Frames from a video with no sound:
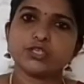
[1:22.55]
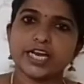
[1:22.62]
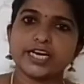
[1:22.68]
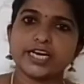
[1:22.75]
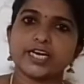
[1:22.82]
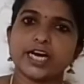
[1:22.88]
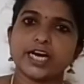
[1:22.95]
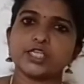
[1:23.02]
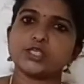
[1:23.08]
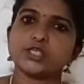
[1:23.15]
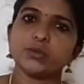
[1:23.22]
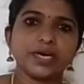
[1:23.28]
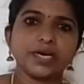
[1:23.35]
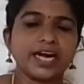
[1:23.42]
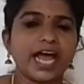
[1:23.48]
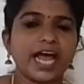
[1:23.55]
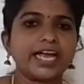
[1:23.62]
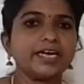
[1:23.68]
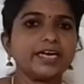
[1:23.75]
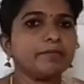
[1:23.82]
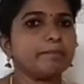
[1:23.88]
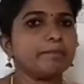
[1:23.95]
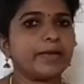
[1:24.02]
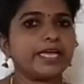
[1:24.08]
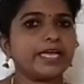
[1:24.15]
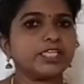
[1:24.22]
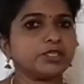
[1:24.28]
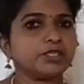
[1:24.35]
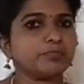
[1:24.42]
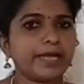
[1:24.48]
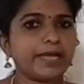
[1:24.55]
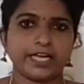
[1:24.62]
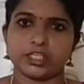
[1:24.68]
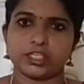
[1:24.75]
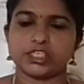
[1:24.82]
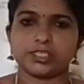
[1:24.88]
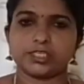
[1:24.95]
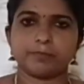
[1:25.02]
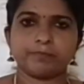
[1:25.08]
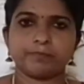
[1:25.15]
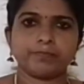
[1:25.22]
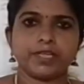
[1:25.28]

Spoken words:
10 raised to 9 base pairs.